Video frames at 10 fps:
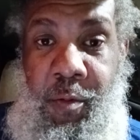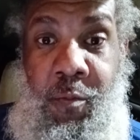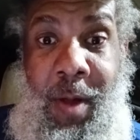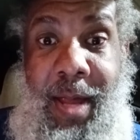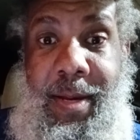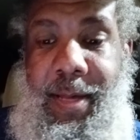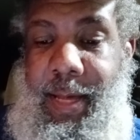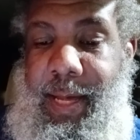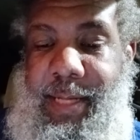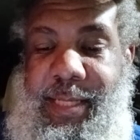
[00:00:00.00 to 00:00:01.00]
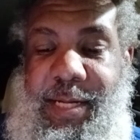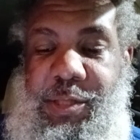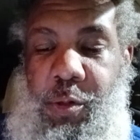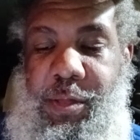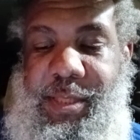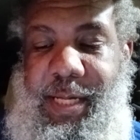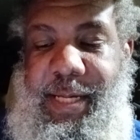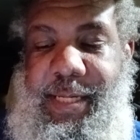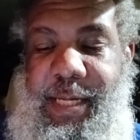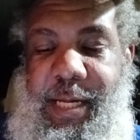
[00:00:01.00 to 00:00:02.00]
Right? Then it's going to
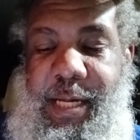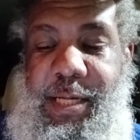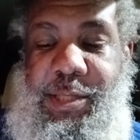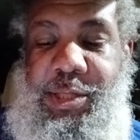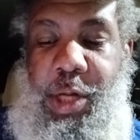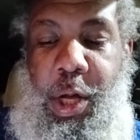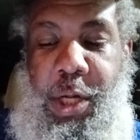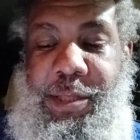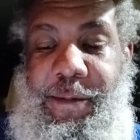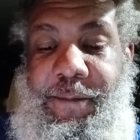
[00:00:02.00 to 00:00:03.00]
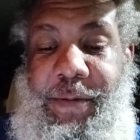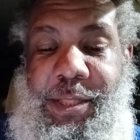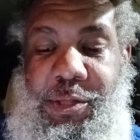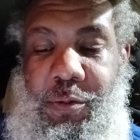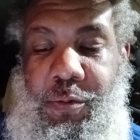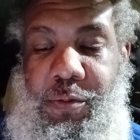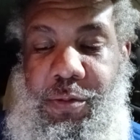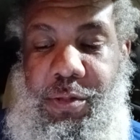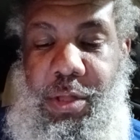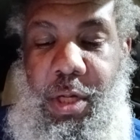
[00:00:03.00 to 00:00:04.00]
say, Saul's
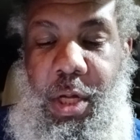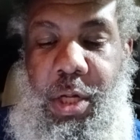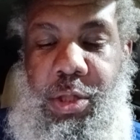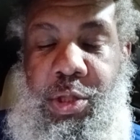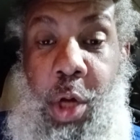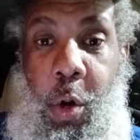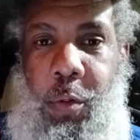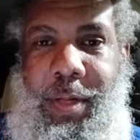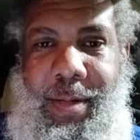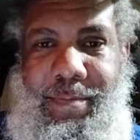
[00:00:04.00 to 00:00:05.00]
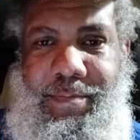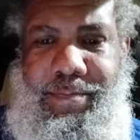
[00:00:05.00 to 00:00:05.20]
officials told him,